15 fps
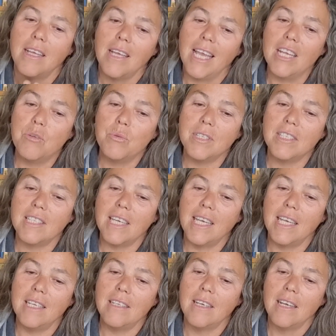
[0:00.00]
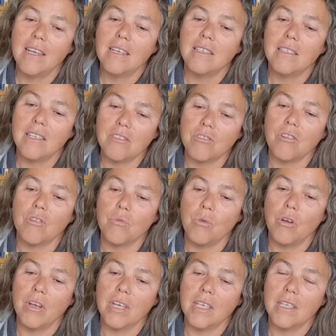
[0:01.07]
It Was the Heat does not
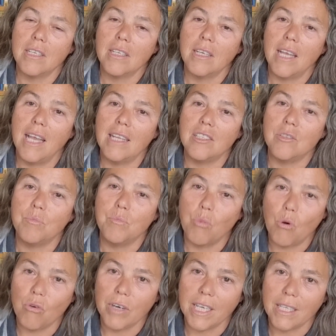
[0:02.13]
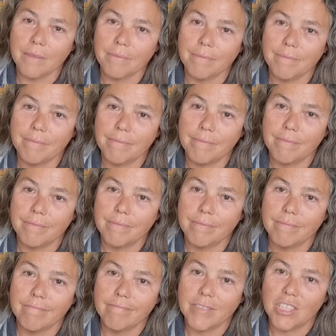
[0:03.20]
work. It's boring.
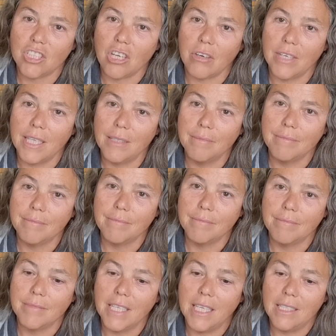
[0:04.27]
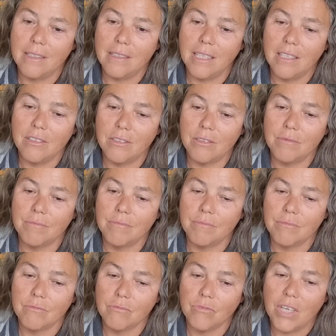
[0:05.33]
Sorry. It is
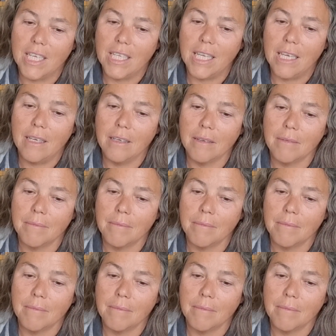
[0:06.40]
really...